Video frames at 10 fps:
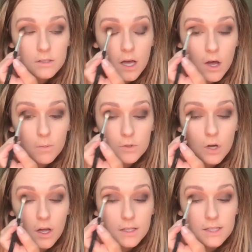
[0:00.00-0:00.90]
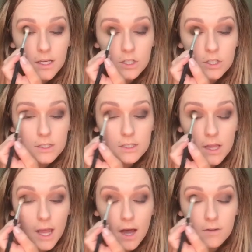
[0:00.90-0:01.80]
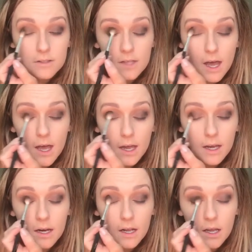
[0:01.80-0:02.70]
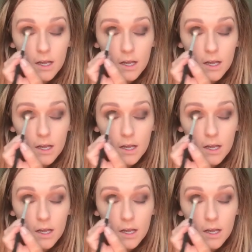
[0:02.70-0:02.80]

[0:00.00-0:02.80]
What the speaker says: to help draw attention to the outside.